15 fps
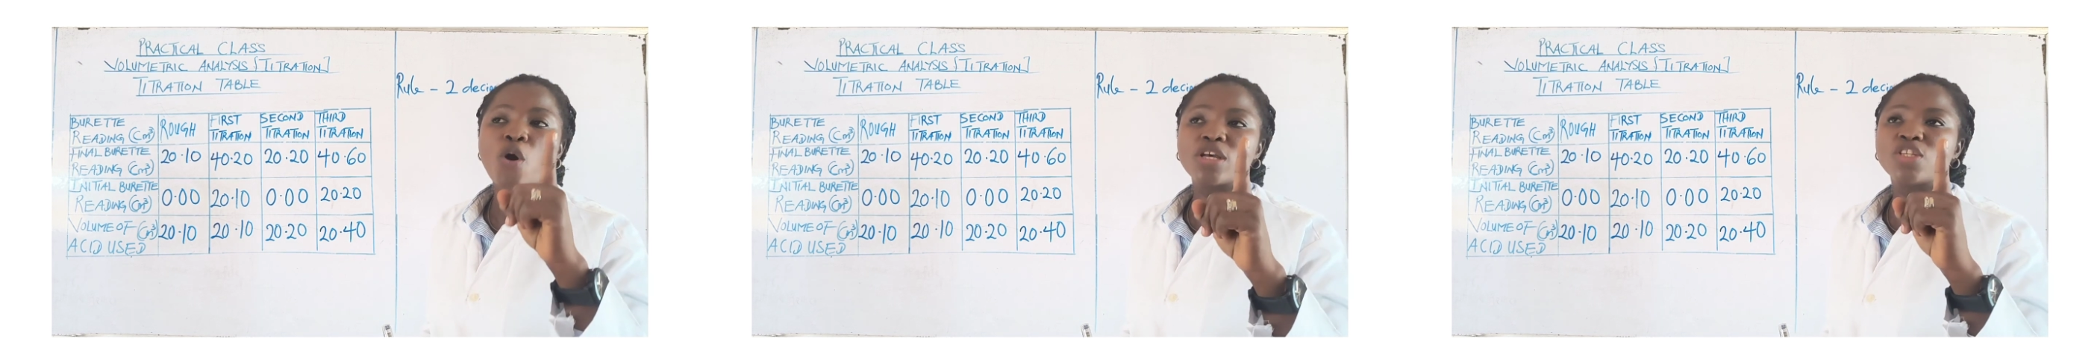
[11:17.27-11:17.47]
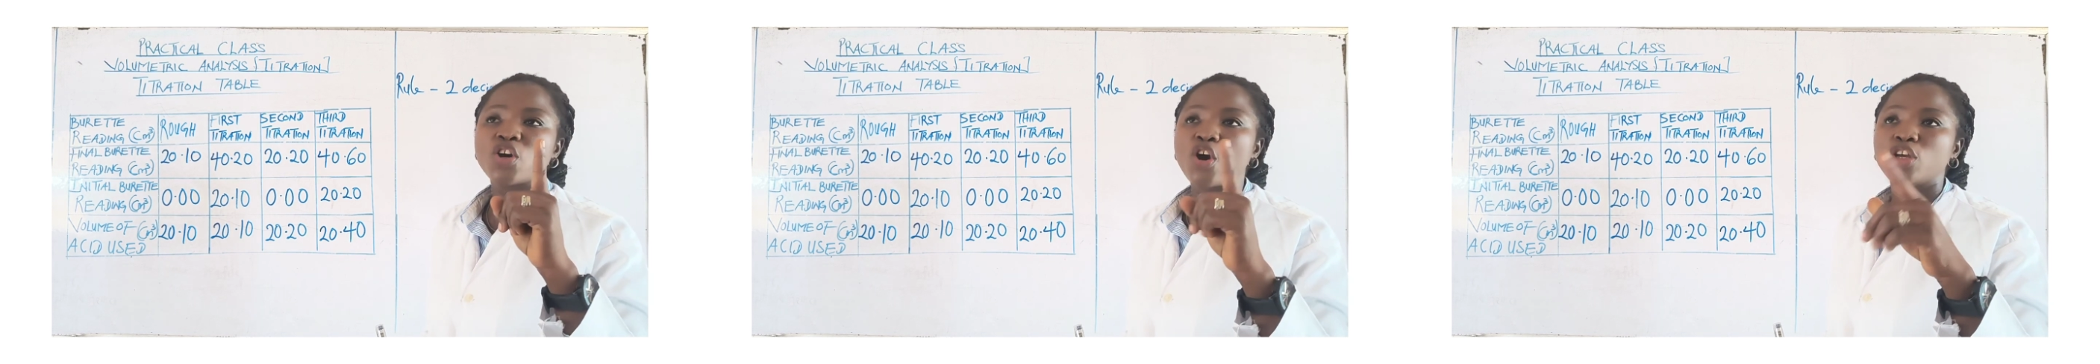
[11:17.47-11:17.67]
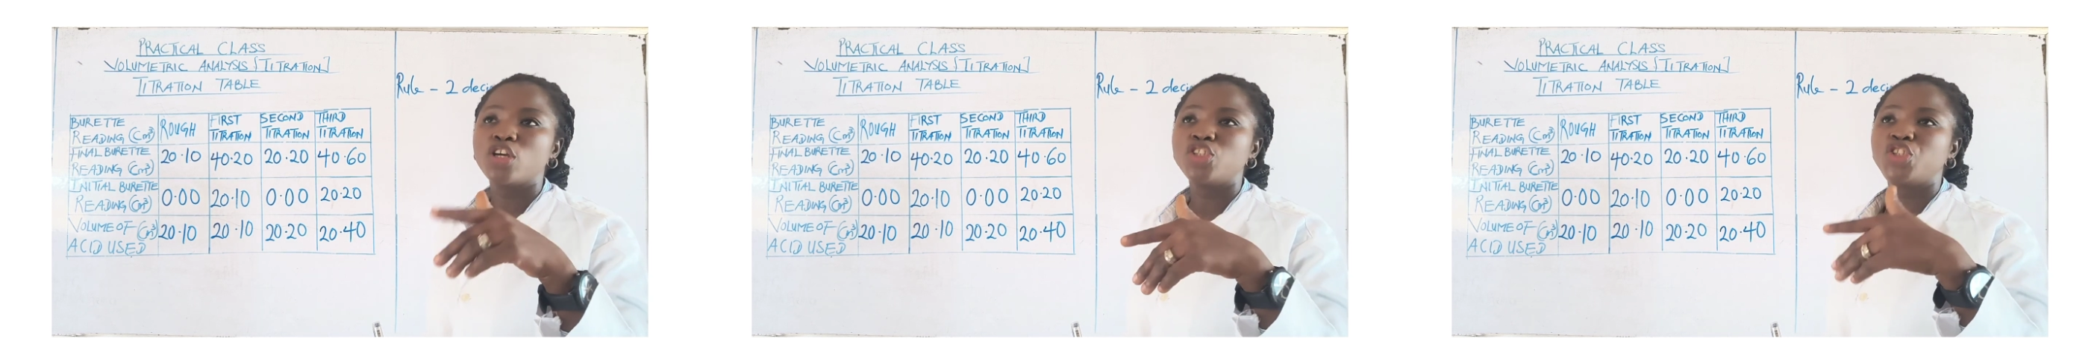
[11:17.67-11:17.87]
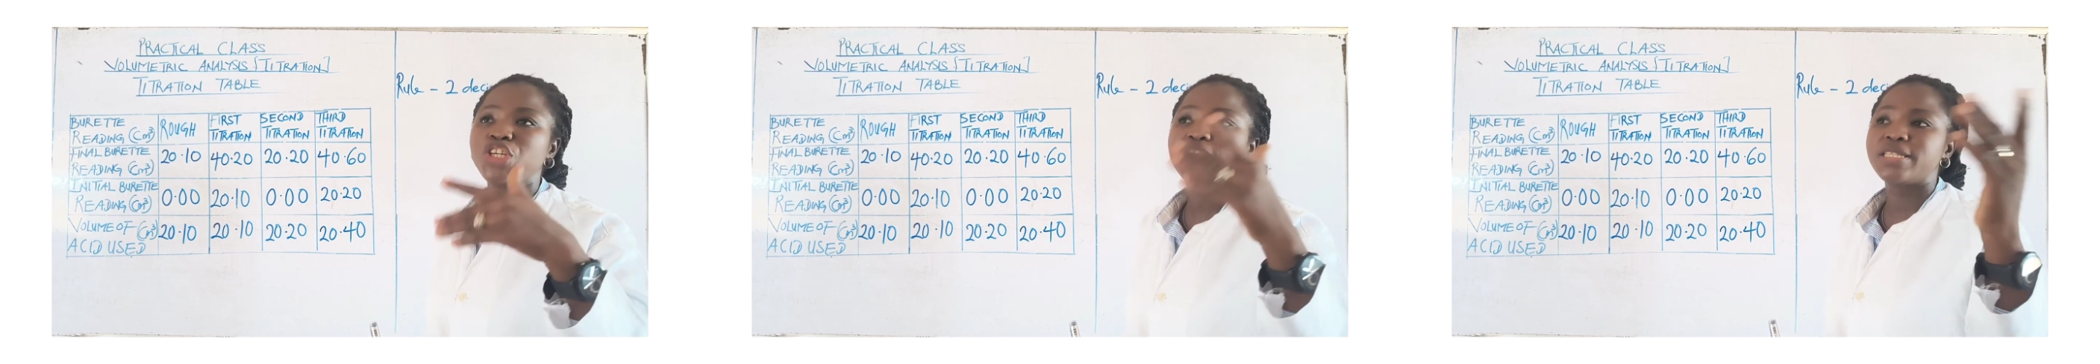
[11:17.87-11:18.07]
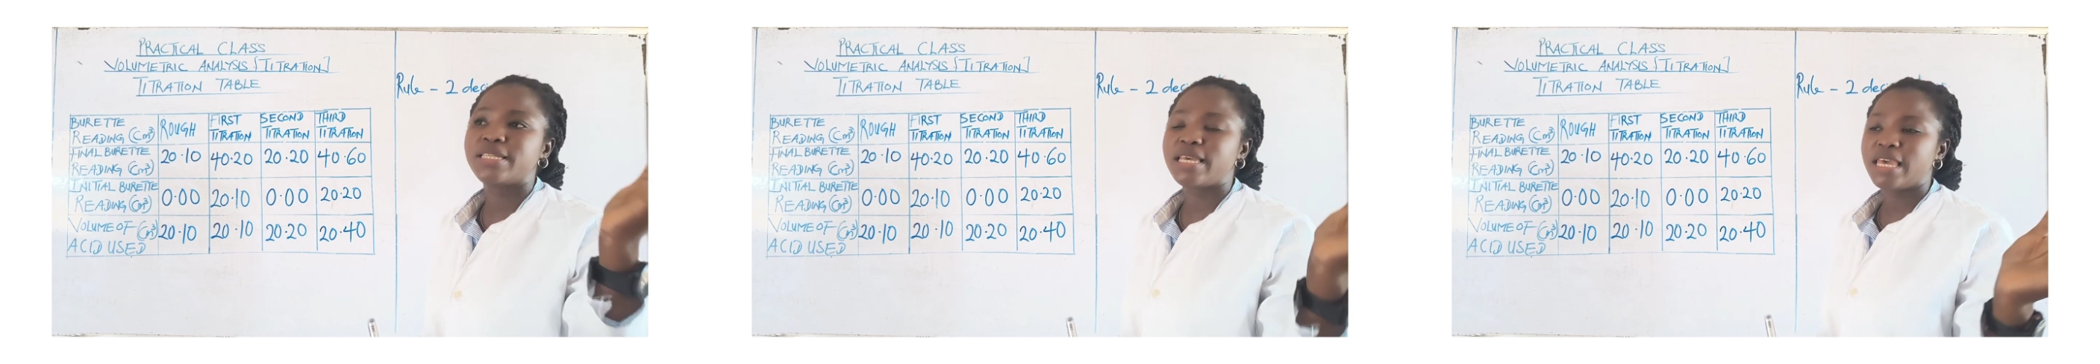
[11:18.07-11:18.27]
your
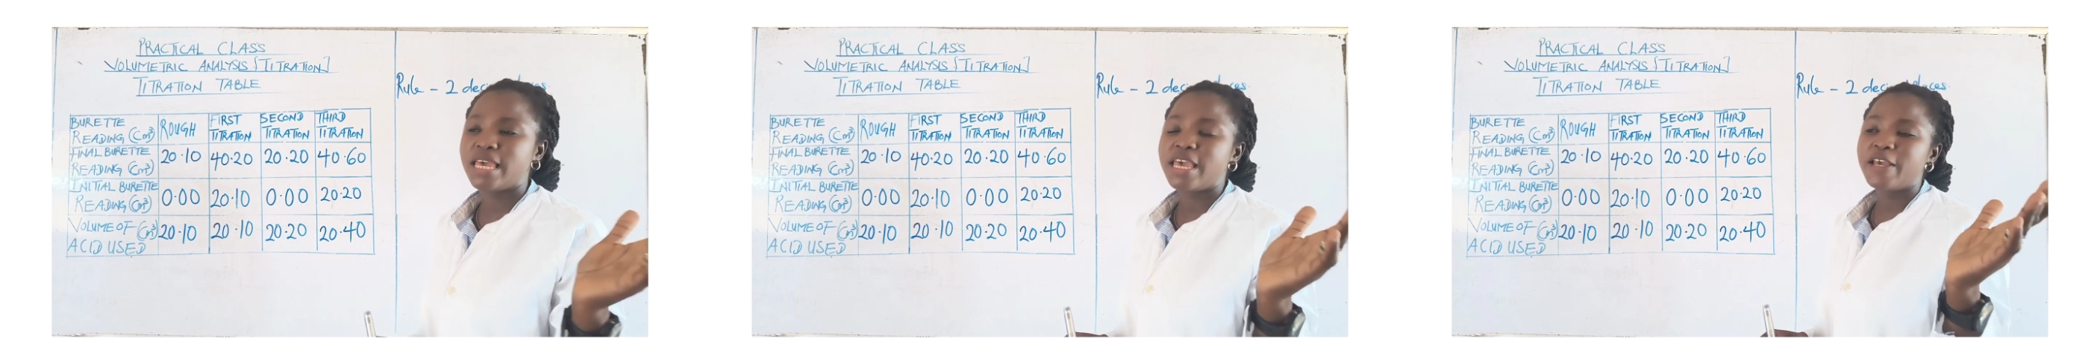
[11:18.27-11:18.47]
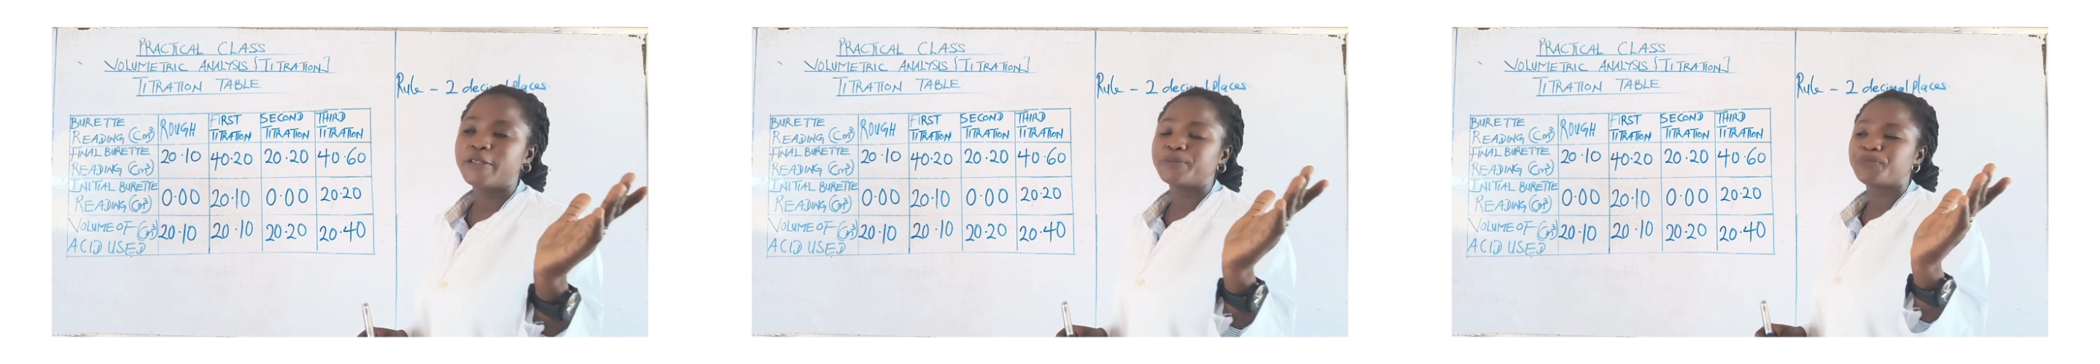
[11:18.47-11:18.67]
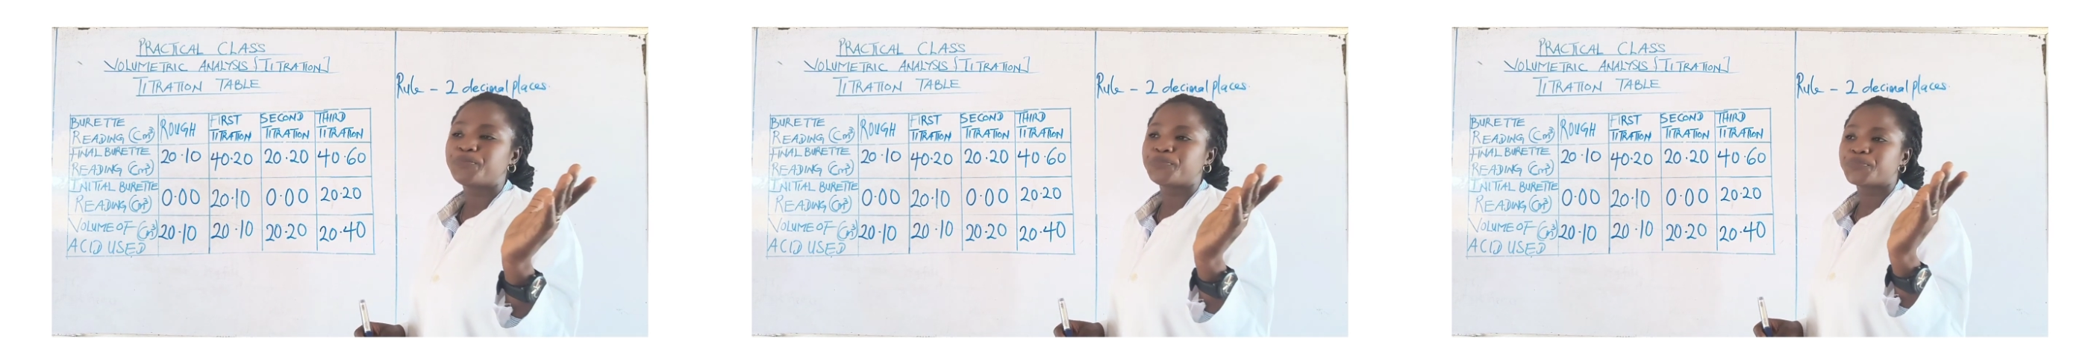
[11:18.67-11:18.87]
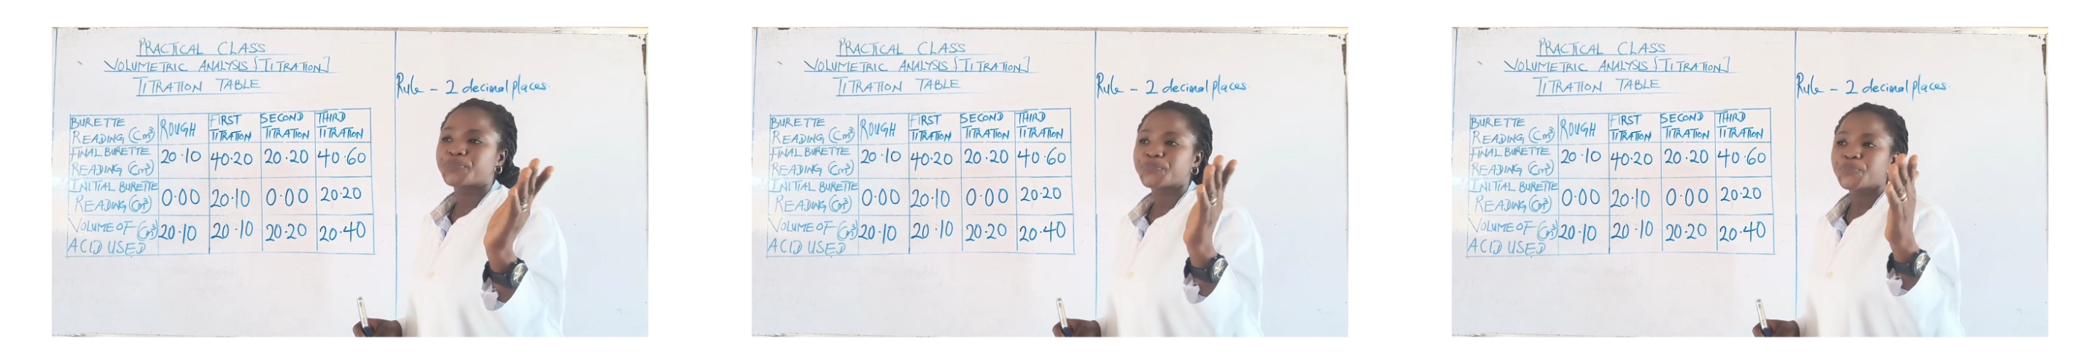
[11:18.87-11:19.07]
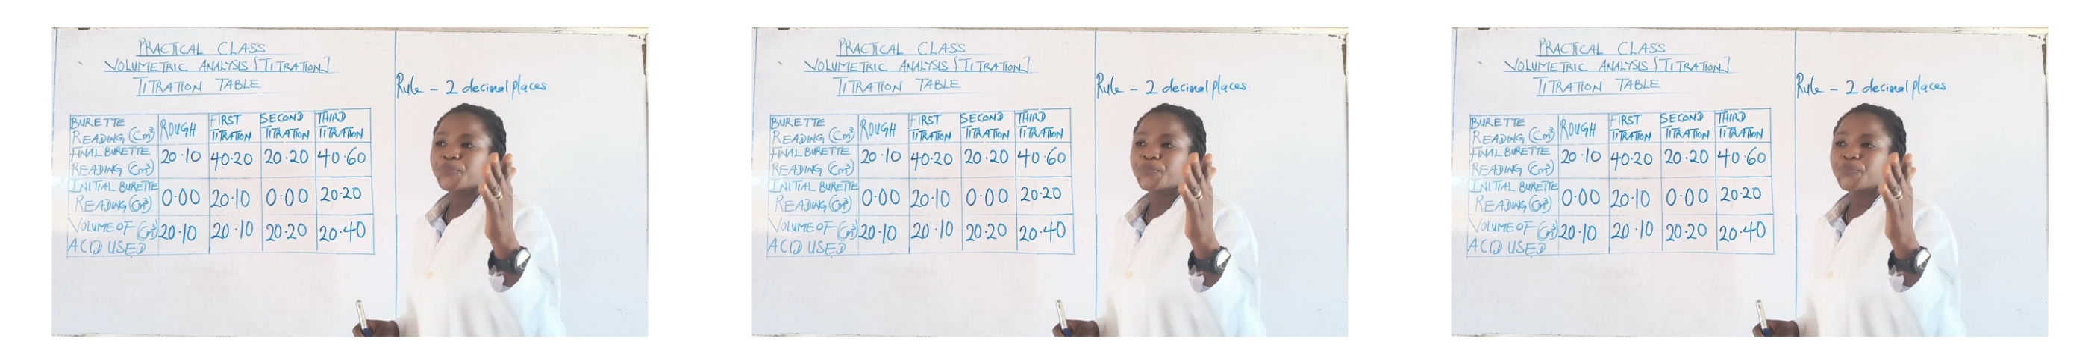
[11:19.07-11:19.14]
GCE,